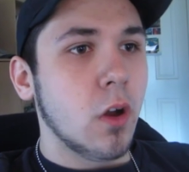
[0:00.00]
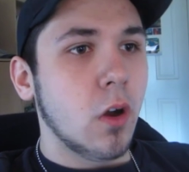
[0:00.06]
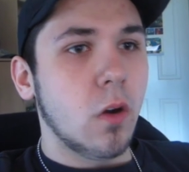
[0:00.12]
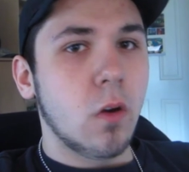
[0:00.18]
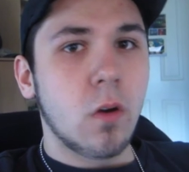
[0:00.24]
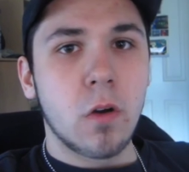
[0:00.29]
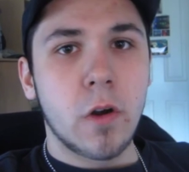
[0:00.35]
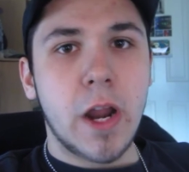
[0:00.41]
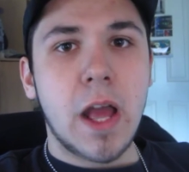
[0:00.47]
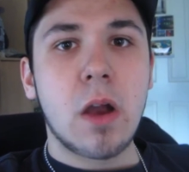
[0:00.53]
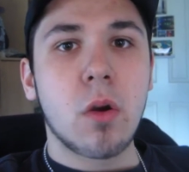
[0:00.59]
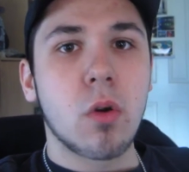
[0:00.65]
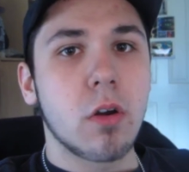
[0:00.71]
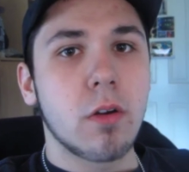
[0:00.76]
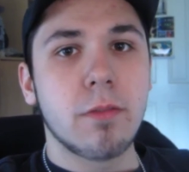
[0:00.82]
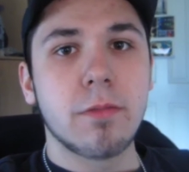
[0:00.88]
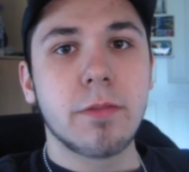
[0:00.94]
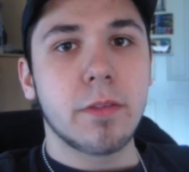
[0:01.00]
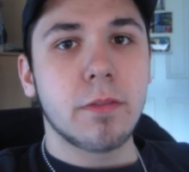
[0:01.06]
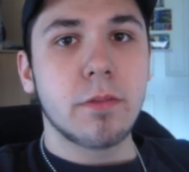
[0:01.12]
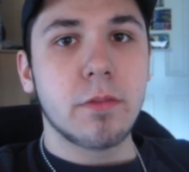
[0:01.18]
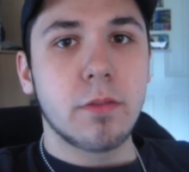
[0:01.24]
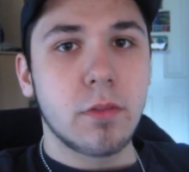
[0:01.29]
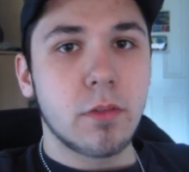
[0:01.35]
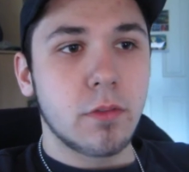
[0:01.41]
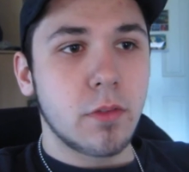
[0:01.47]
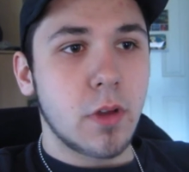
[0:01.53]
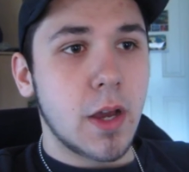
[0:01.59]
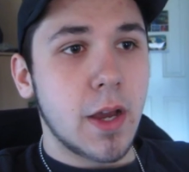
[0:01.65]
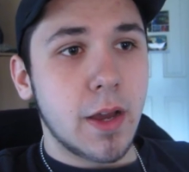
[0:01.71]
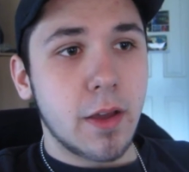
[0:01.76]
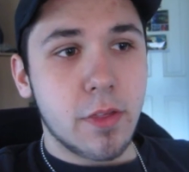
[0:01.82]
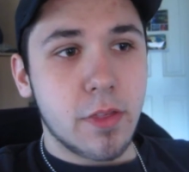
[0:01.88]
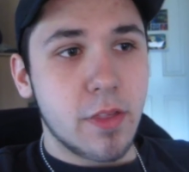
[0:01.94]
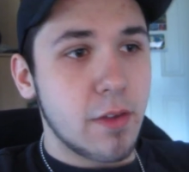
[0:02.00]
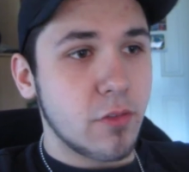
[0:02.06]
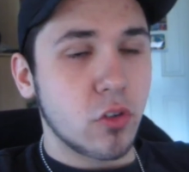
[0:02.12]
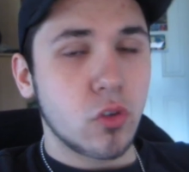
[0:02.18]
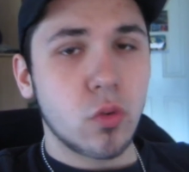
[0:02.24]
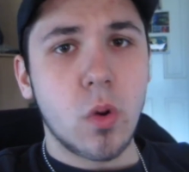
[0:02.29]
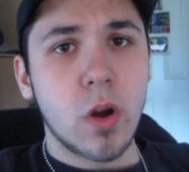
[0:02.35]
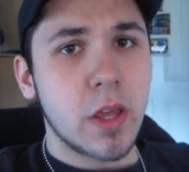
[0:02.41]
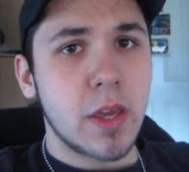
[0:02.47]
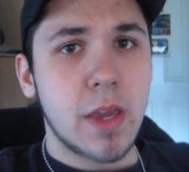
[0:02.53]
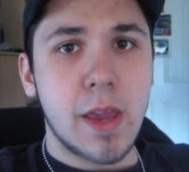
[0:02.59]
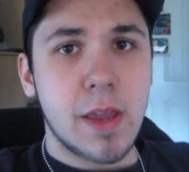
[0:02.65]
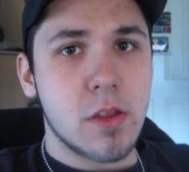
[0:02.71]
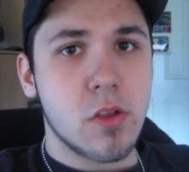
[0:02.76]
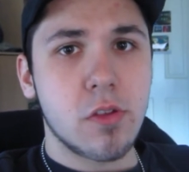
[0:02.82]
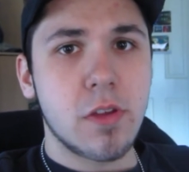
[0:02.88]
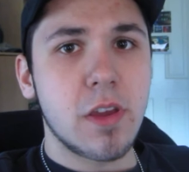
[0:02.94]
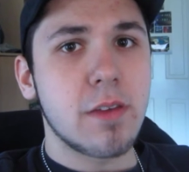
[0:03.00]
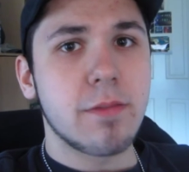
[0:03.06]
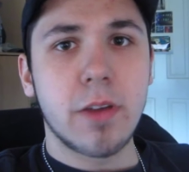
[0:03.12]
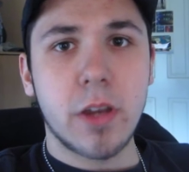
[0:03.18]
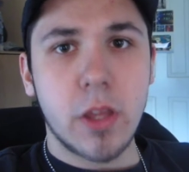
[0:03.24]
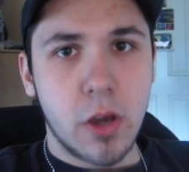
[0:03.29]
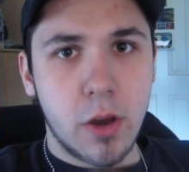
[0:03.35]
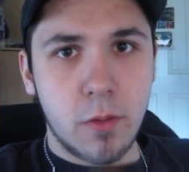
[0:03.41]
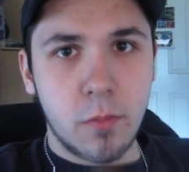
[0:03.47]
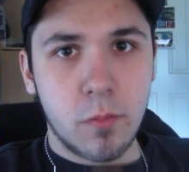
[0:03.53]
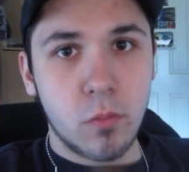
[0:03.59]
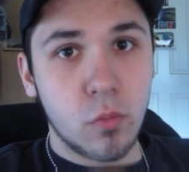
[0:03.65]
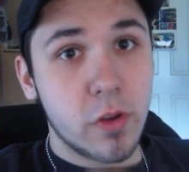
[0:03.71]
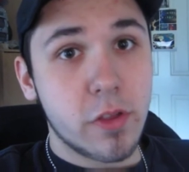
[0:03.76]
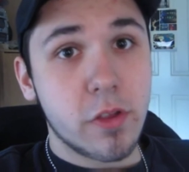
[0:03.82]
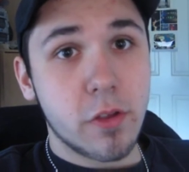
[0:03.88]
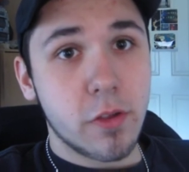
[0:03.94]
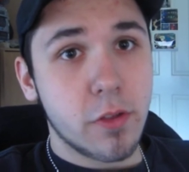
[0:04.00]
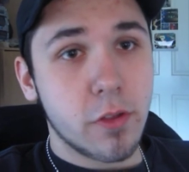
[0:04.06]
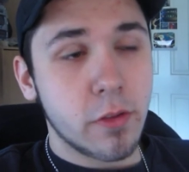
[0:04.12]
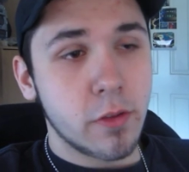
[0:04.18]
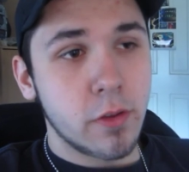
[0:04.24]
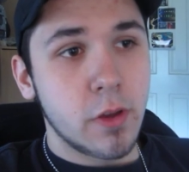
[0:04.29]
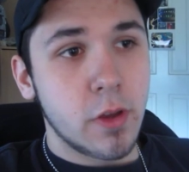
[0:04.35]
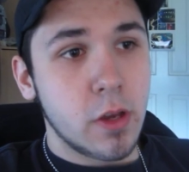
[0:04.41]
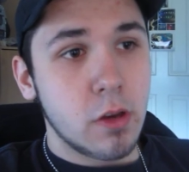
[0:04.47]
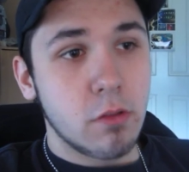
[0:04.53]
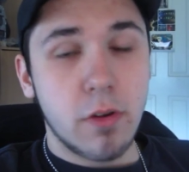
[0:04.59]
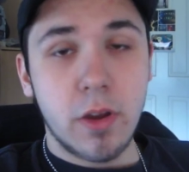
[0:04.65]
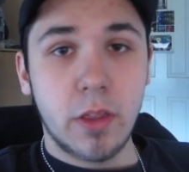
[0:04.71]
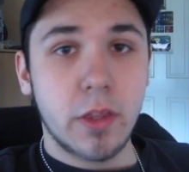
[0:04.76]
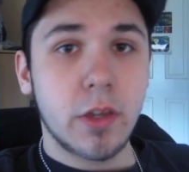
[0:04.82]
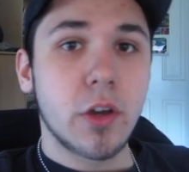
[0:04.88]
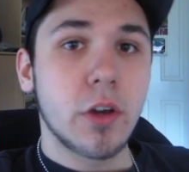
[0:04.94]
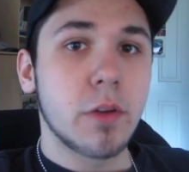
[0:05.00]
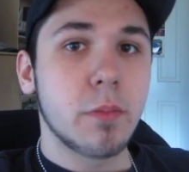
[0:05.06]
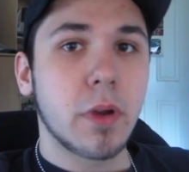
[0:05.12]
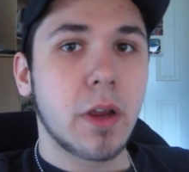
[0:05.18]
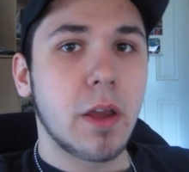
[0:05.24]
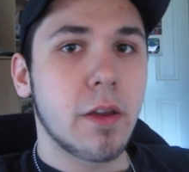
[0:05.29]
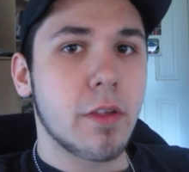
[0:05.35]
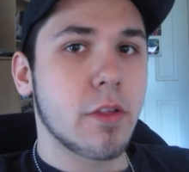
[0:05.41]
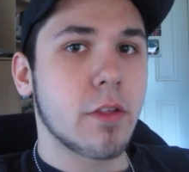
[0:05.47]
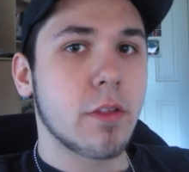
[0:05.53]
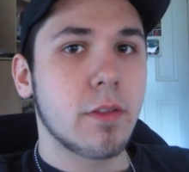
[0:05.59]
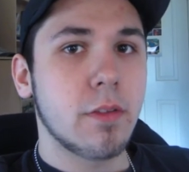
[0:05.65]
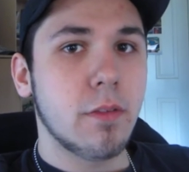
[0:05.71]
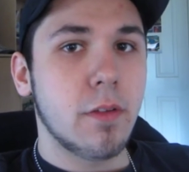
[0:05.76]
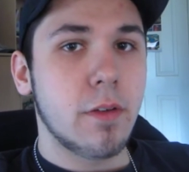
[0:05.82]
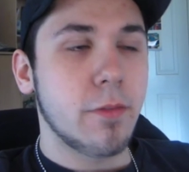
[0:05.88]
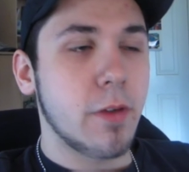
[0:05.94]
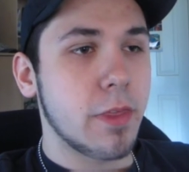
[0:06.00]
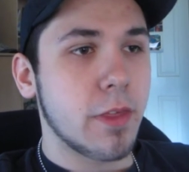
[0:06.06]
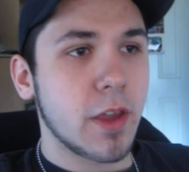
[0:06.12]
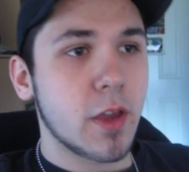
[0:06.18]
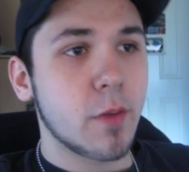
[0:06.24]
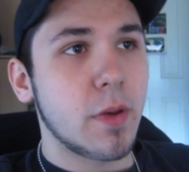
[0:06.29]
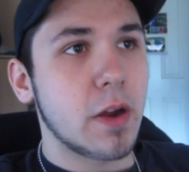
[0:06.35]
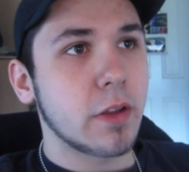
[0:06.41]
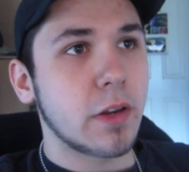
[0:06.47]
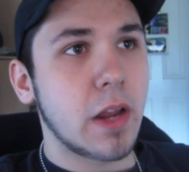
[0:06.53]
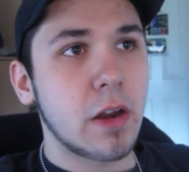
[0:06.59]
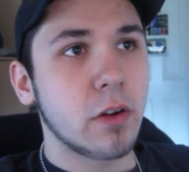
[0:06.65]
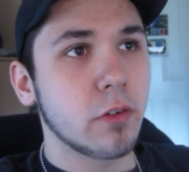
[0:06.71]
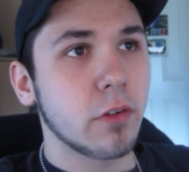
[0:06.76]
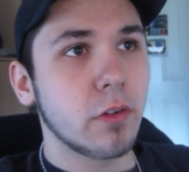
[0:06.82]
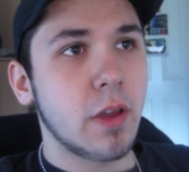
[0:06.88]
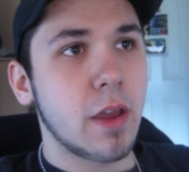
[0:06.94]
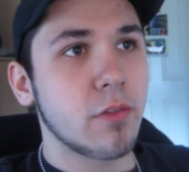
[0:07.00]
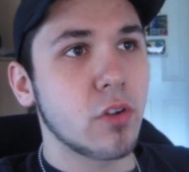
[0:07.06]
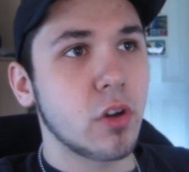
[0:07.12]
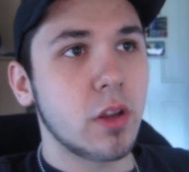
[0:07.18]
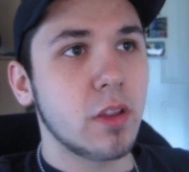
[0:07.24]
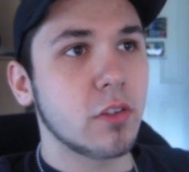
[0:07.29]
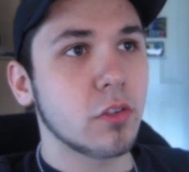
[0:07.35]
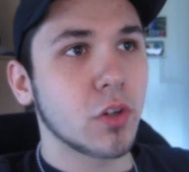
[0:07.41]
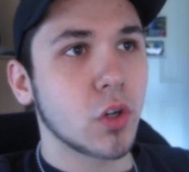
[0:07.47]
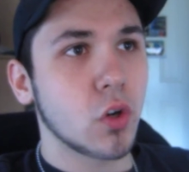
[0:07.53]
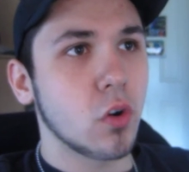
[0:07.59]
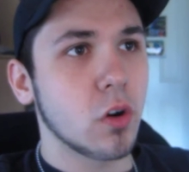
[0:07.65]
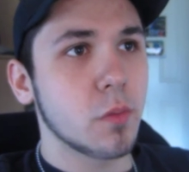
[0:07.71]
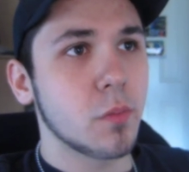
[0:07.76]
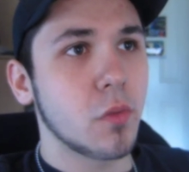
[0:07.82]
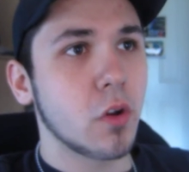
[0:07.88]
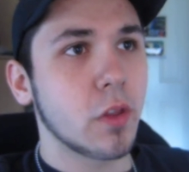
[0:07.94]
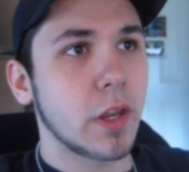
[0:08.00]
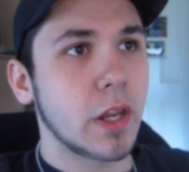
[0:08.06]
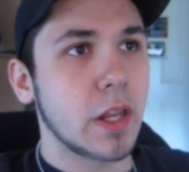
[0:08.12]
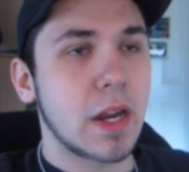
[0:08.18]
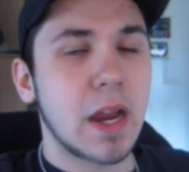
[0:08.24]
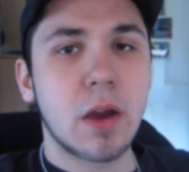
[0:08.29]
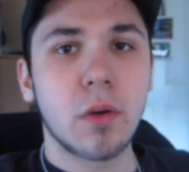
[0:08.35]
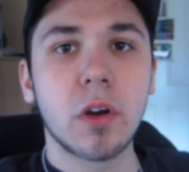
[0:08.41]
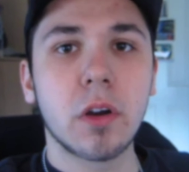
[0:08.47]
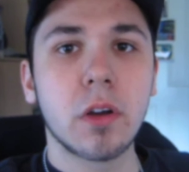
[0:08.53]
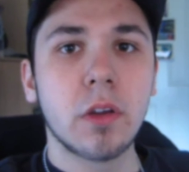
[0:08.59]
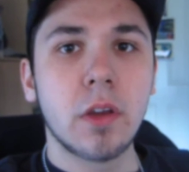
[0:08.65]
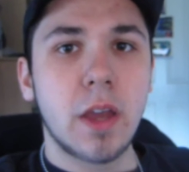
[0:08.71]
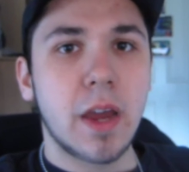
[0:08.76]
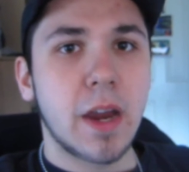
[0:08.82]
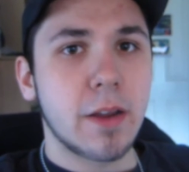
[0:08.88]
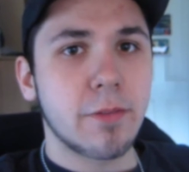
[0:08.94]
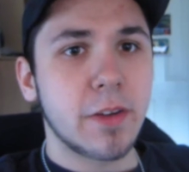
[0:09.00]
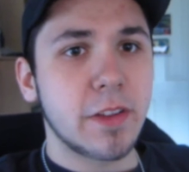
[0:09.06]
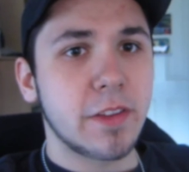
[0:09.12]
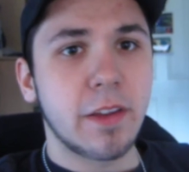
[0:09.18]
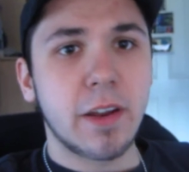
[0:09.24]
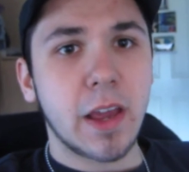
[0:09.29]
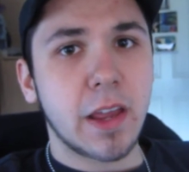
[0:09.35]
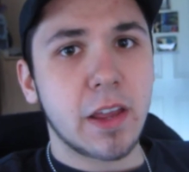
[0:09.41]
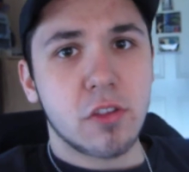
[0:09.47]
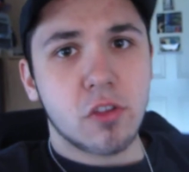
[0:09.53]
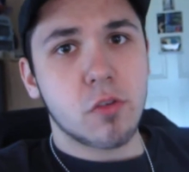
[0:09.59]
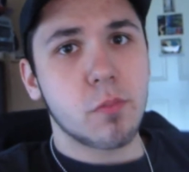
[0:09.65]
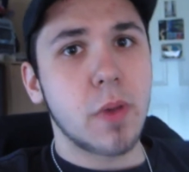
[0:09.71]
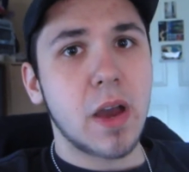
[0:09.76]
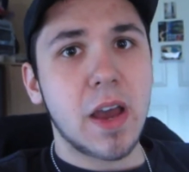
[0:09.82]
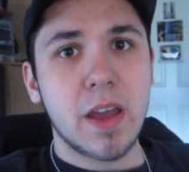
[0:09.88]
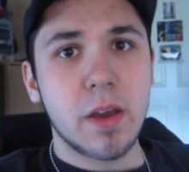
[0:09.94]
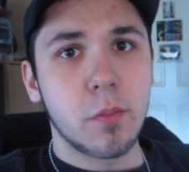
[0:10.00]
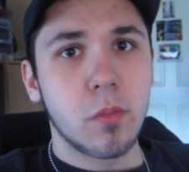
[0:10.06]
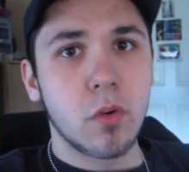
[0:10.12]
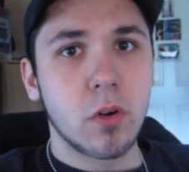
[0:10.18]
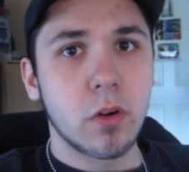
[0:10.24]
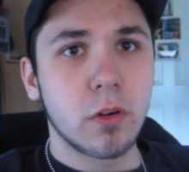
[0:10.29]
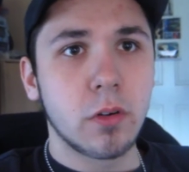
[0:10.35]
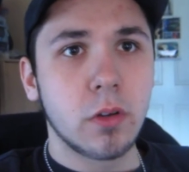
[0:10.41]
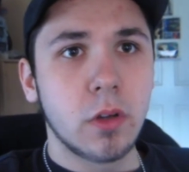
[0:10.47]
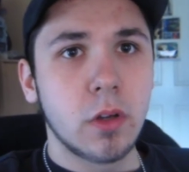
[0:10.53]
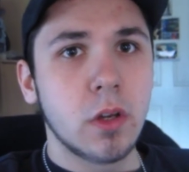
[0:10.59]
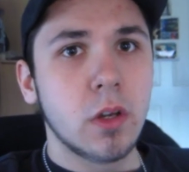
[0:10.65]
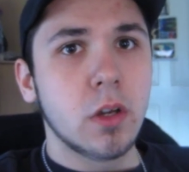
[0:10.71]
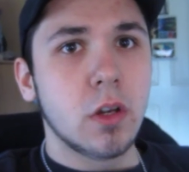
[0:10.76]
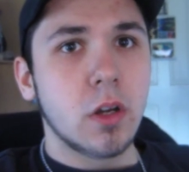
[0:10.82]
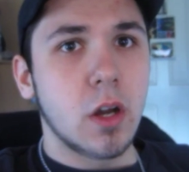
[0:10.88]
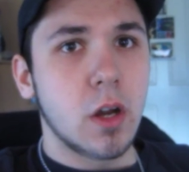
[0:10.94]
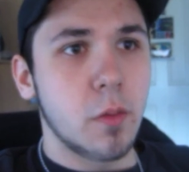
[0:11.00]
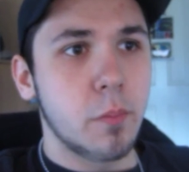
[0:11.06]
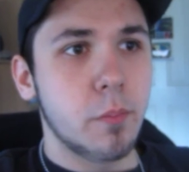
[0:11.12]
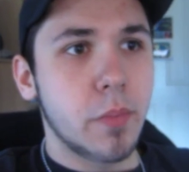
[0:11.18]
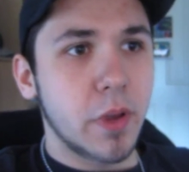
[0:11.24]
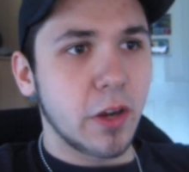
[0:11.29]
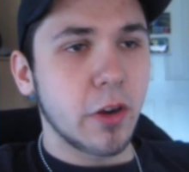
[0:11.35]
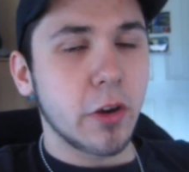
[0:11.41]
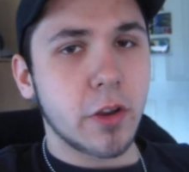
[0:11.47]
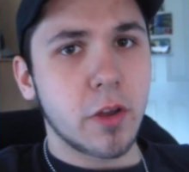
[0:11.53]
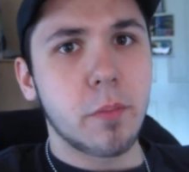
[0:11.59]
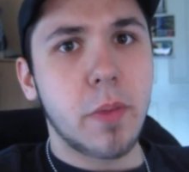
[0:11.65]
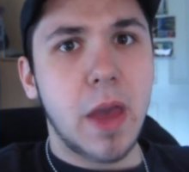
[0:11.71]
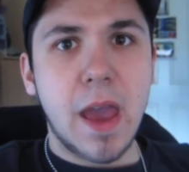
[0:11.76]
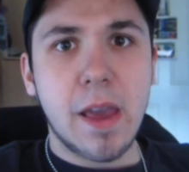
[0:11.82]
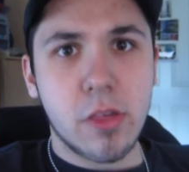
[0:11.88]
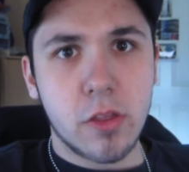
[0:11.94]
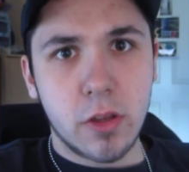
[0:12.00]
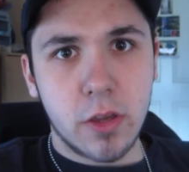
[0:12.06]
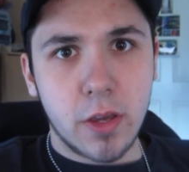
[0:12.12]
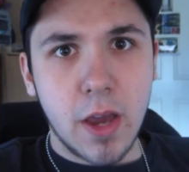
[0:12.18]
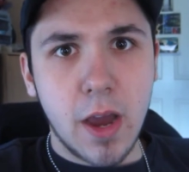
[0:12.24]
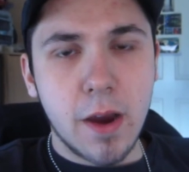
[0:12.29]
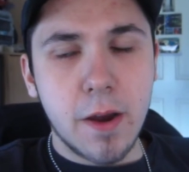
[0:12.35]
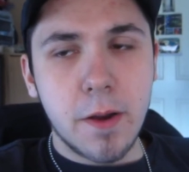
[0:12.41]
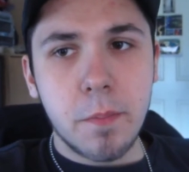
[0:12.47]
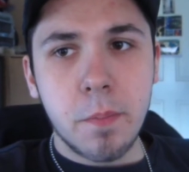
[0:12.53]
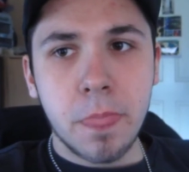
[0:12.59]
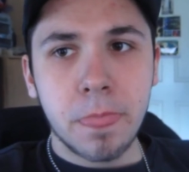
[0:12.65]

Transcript: or an hour of uh, 720 HD video, which is really good because if I think about it, I don't ever need to record more than an hour. And if I did, I could just buy a more, a bigger capacity card.